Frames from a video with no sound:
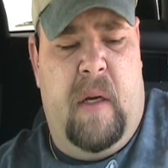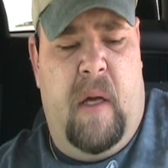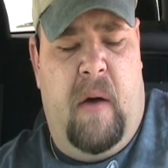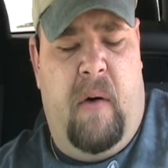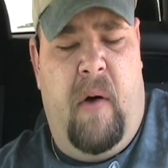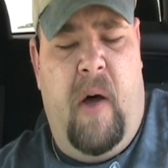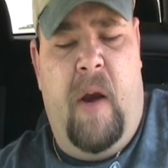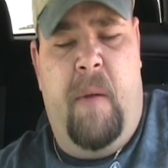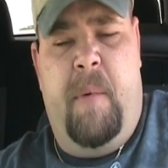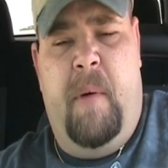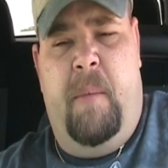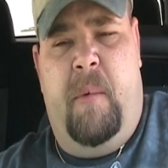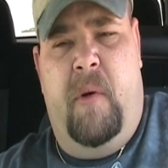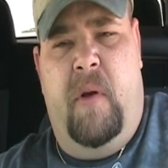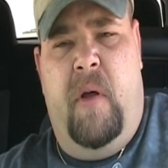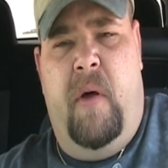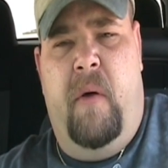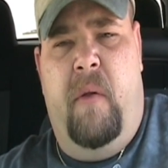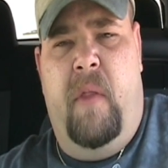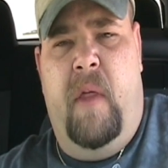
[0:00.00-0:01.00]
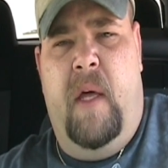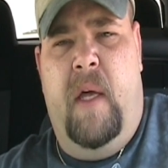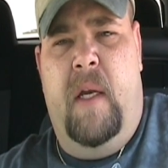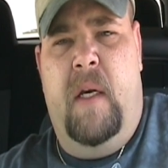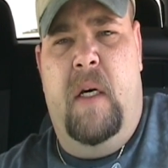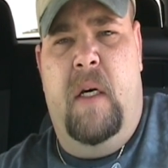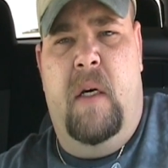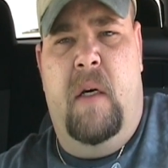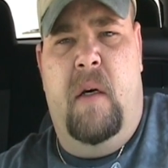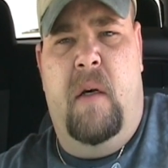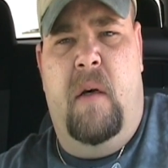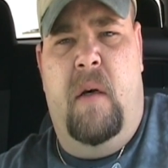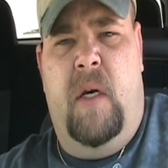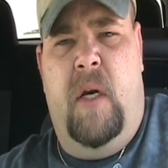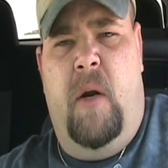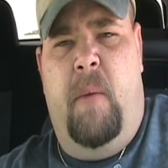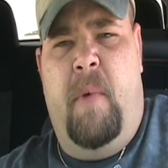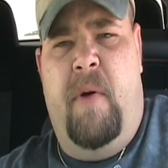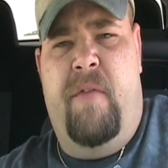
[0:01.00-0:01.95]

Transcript: A lot of people know that, you know,